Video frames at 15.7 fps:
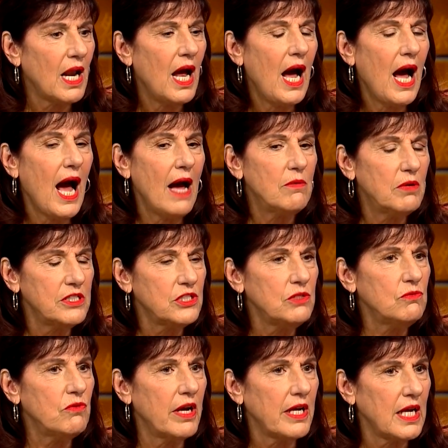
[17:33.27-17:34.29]
but I
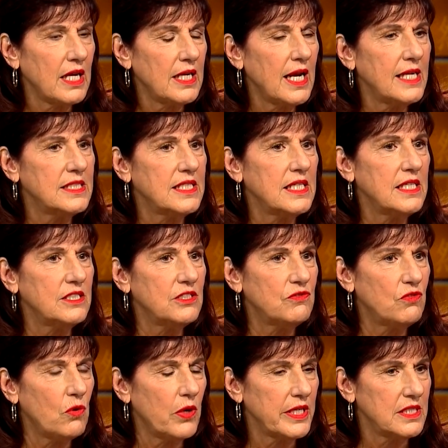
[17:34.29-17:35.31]
wasn't recognizing
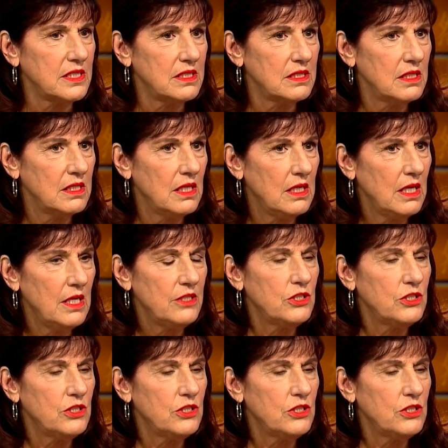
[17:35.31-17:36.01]
his voice.